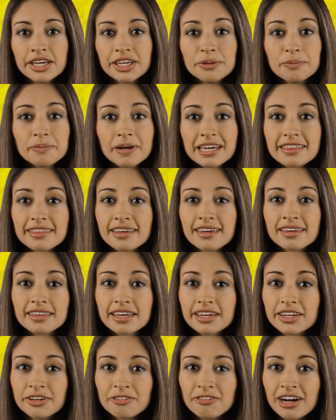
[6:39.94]
You might think
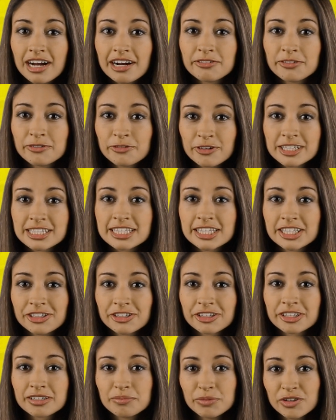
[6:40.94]
that you don't have a voice in
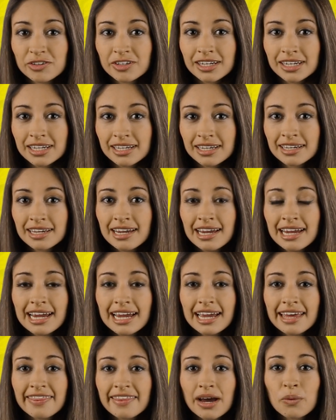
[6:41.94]
your community,
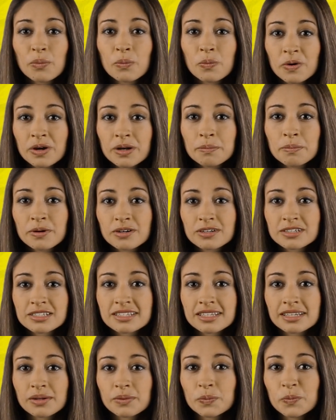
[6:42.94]
and that one
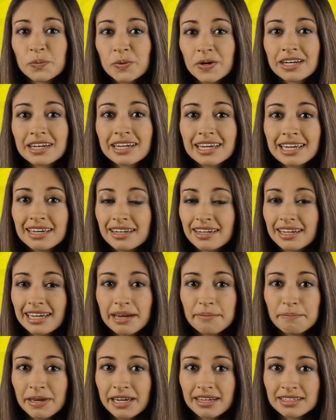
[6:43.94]
person, one kid
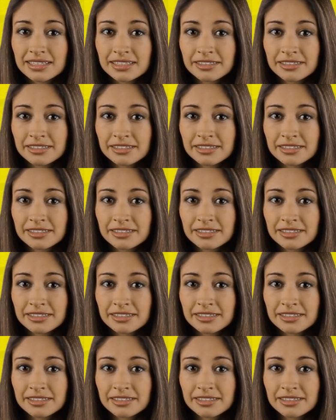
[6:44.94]
can't make a